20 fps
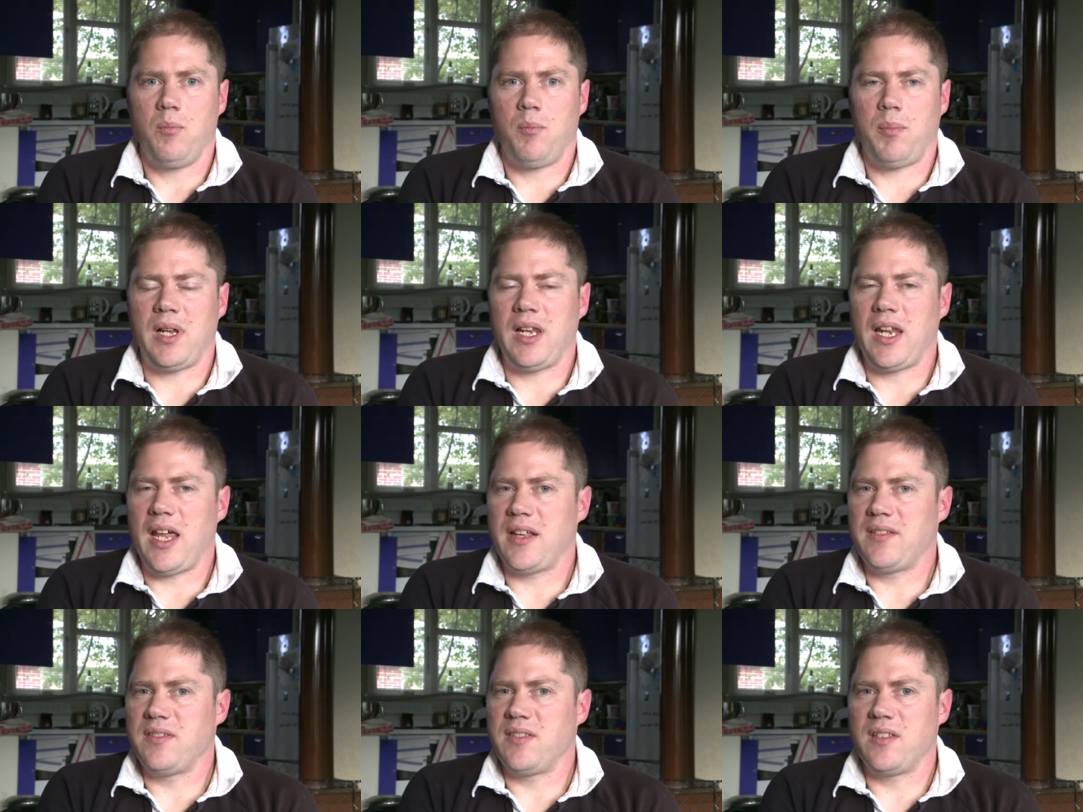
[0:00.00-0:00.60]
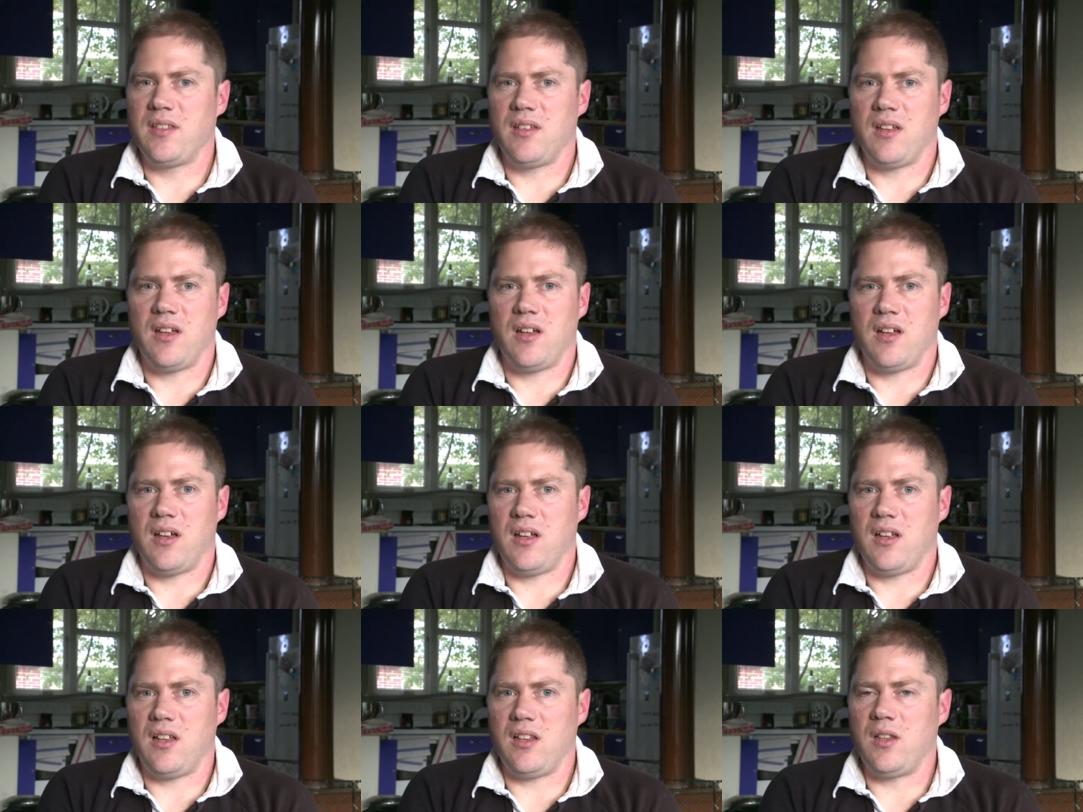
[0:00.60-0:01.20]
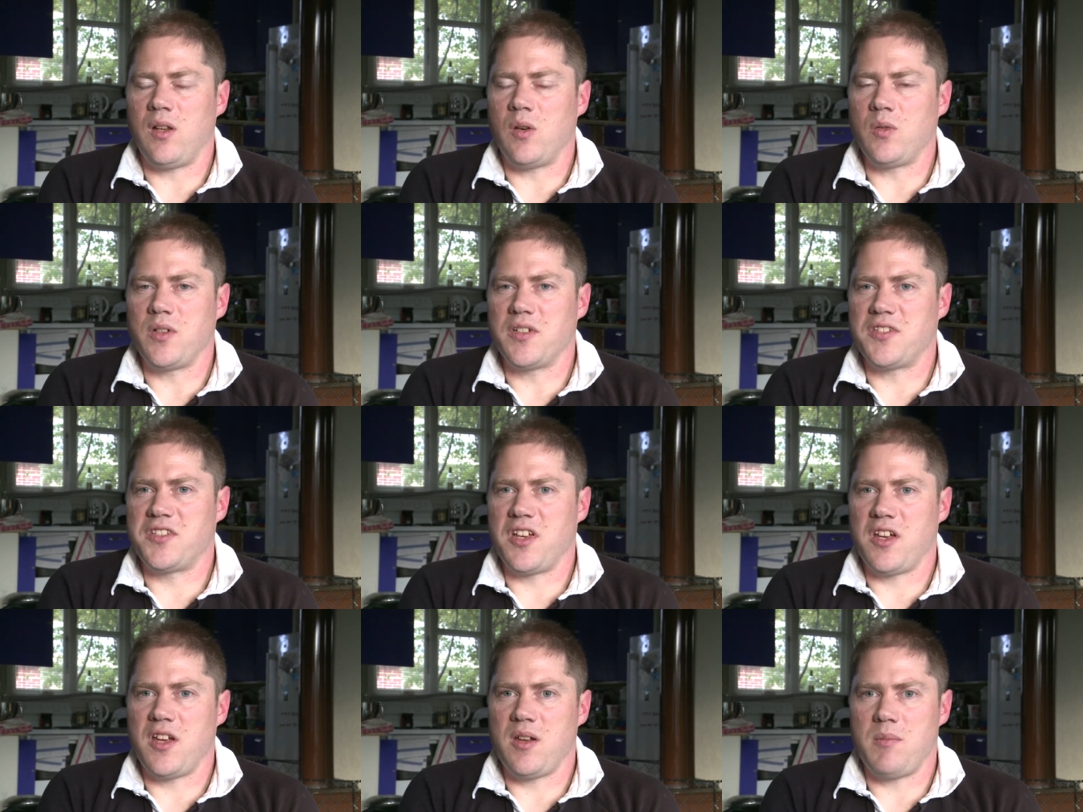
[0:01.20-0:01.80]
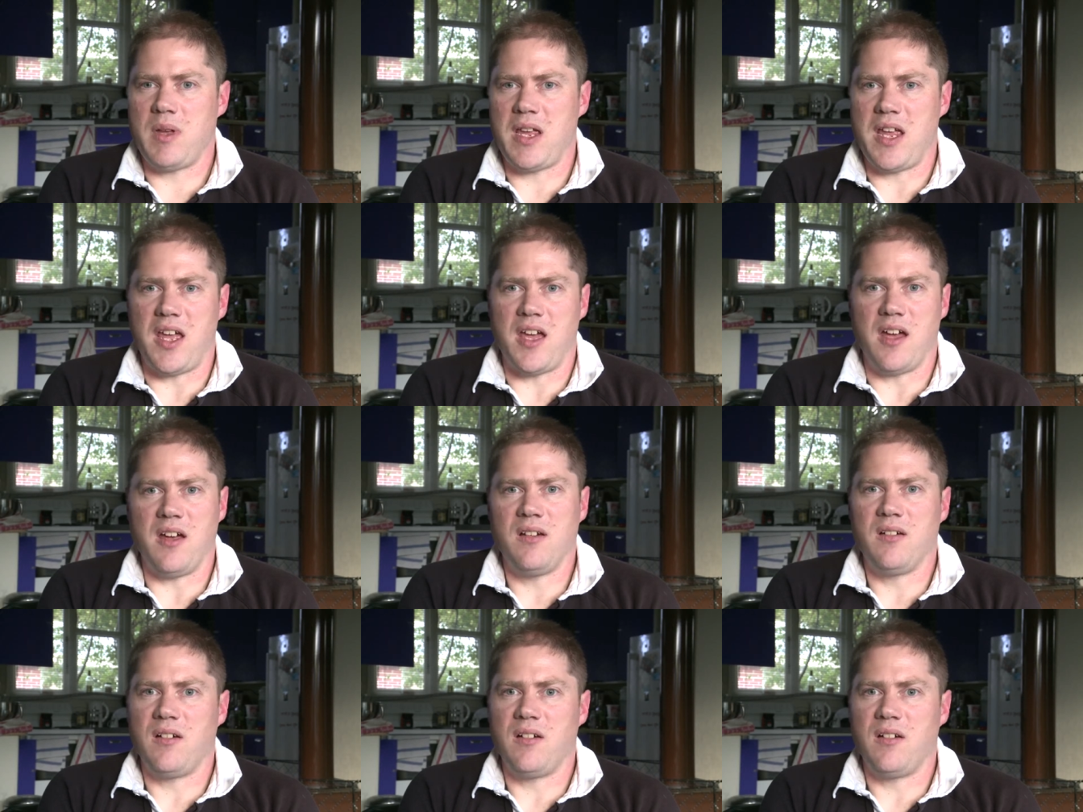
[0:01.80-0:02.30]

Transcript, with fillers: plan longer term here.